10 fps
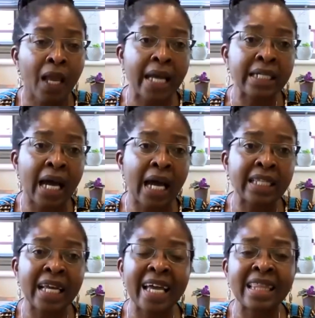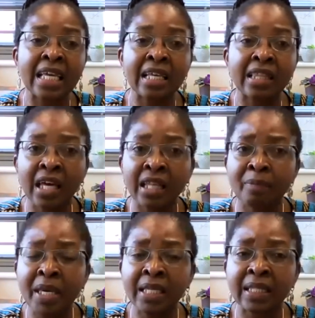And then I think the other
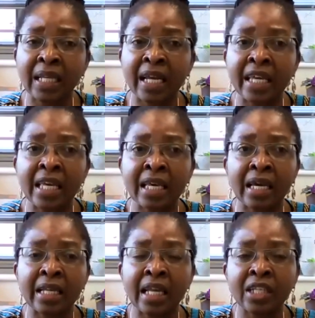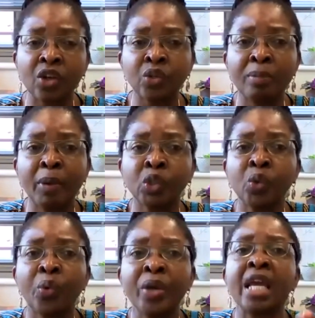piece that I think it's also about
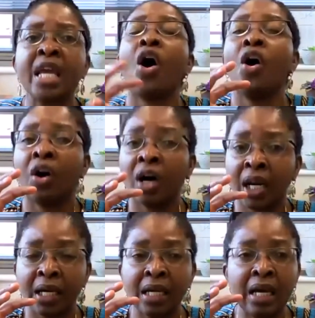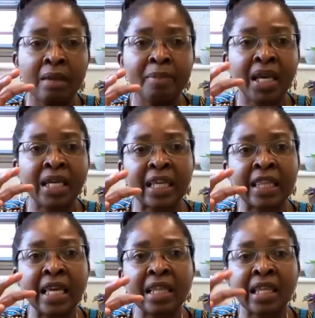twinning all, because I
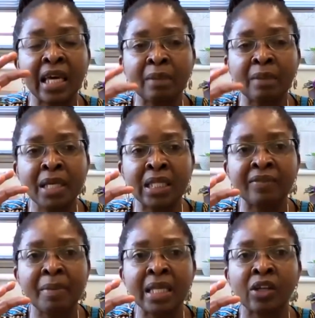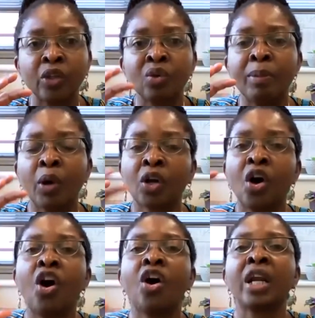think the other piece for me is also about
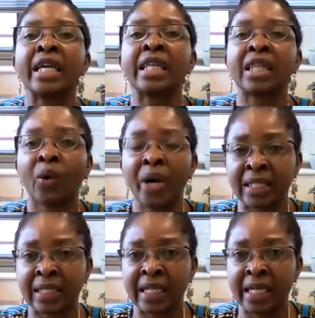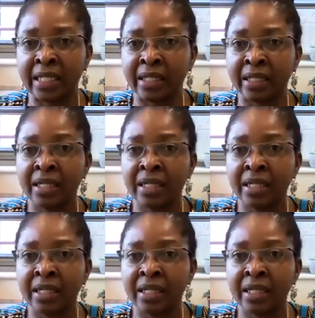calling the question.